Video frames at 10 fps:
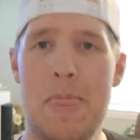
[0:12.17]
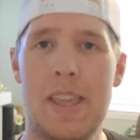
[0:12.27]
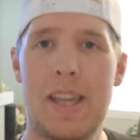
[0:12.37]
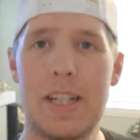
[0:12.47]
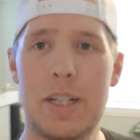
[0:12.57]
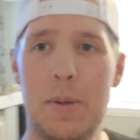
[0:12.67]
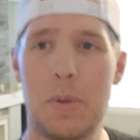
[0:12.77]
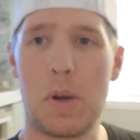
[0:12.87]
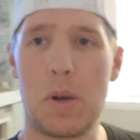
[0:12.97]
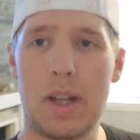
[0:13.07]
That should be
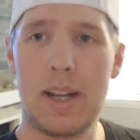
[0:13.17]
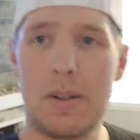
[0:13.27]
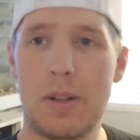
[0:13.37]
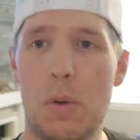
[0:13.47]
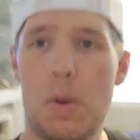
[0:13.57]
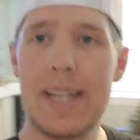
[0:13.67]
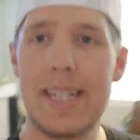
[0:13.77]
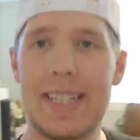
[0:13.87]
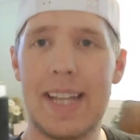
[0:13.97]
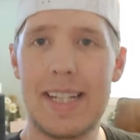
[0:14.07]
working out
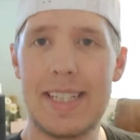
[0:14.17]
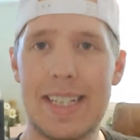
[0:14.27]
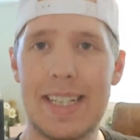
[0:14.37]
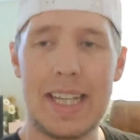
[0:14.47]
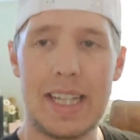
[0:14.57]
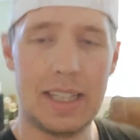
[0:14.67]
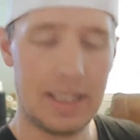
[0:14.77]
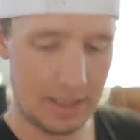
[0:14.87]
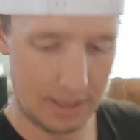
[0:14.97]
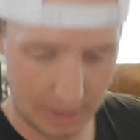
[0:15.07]
quite nicely.
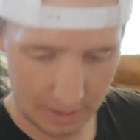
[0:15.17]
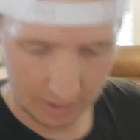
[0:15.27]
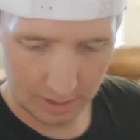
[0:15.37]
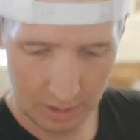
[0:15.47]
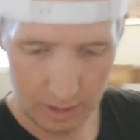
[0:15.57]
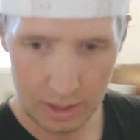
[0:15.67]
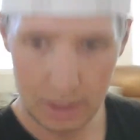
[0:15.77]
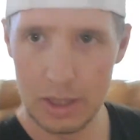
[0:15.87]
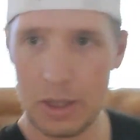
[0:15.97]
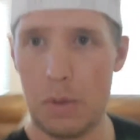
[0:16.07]

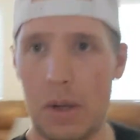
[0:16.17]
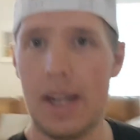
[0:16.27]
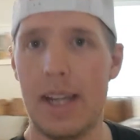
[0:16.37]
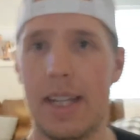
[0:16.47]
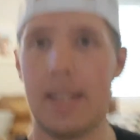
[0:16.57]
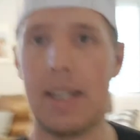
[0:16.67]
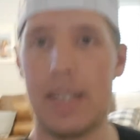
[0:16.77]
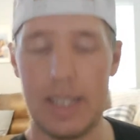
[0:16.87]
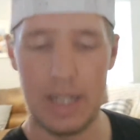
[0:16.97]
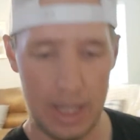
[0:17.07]
Quite
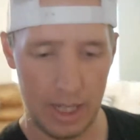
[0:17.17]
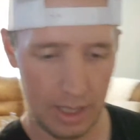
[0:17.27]
nicely.